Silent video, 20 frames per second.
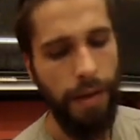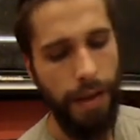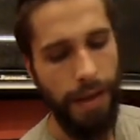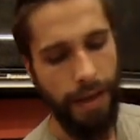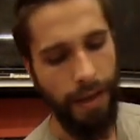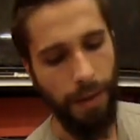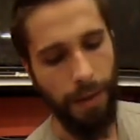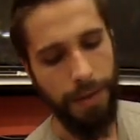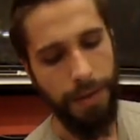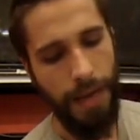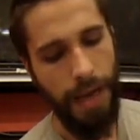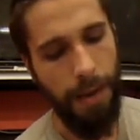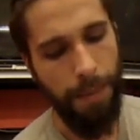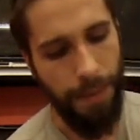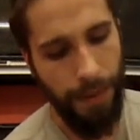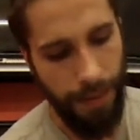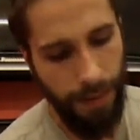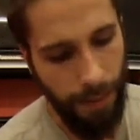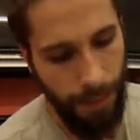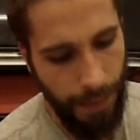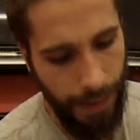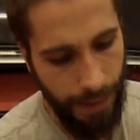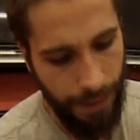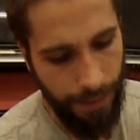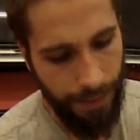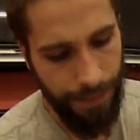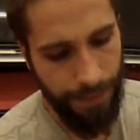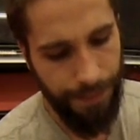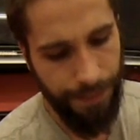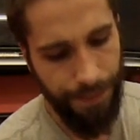It goes up a little bit.
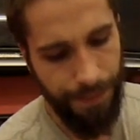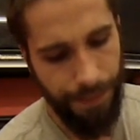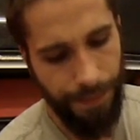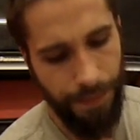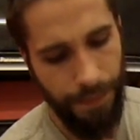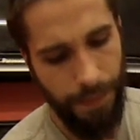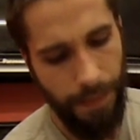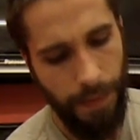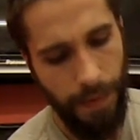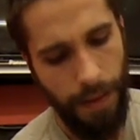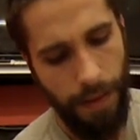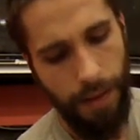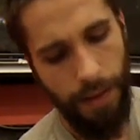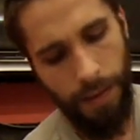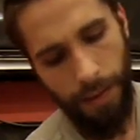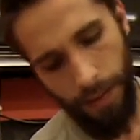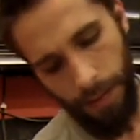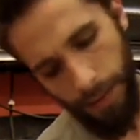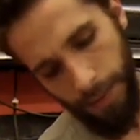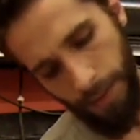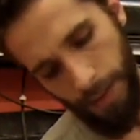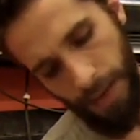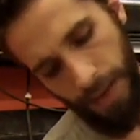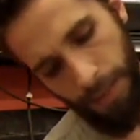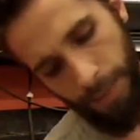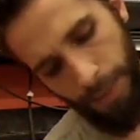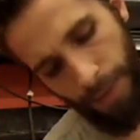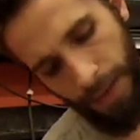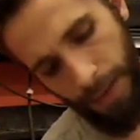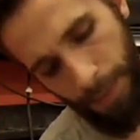
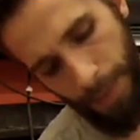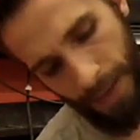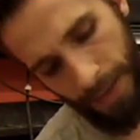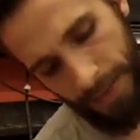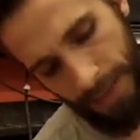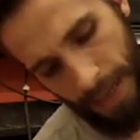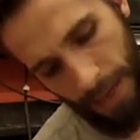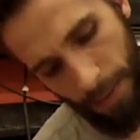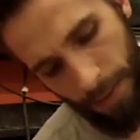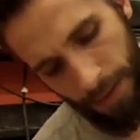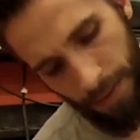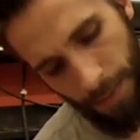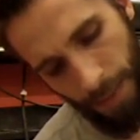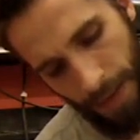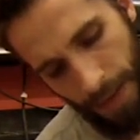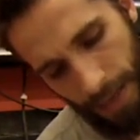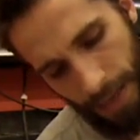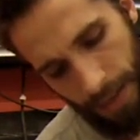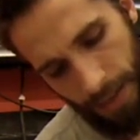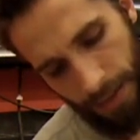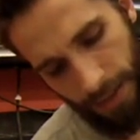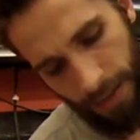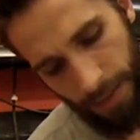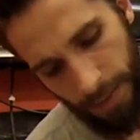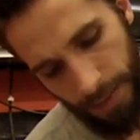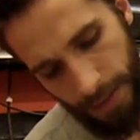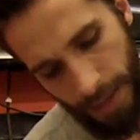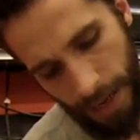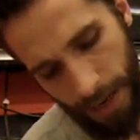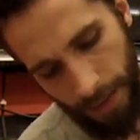I bring it back down with my hand, it
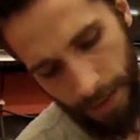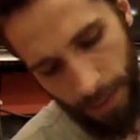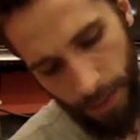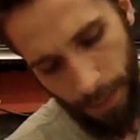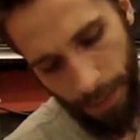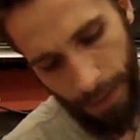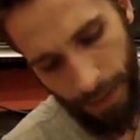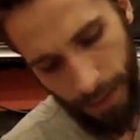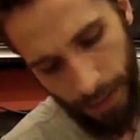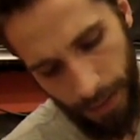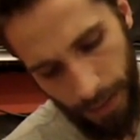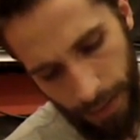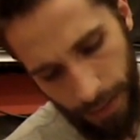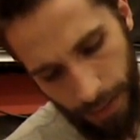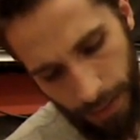goes down a little bit.